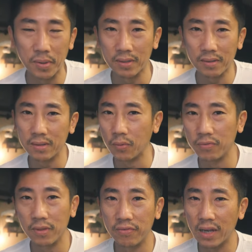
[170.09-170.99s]
But
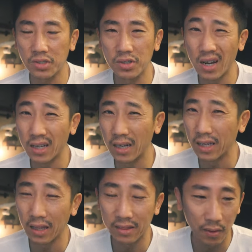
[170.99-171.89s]
the vest, you're not going to
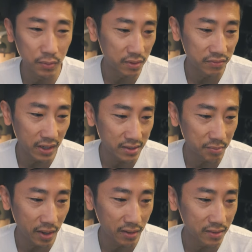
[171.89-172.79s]
get that with the vest,
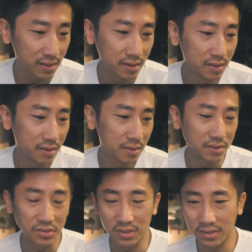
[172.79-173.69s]
apparently.
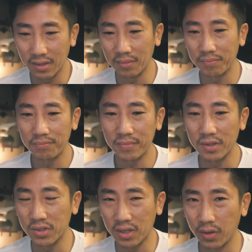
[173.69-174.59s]
It's just it
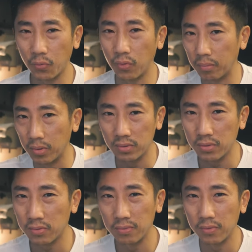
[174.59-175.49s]
just kind of
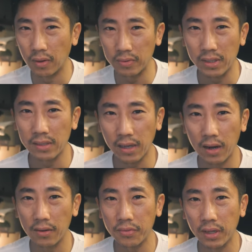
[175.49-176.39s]
rumbles throughout the
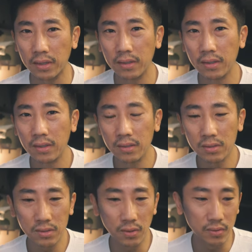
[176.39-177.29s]
entire thing.
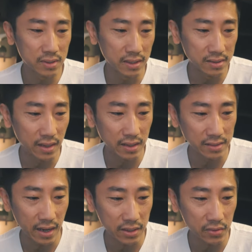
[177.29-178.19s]
So it's not
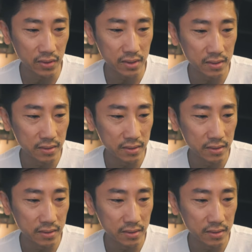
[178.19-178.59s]
as accurate.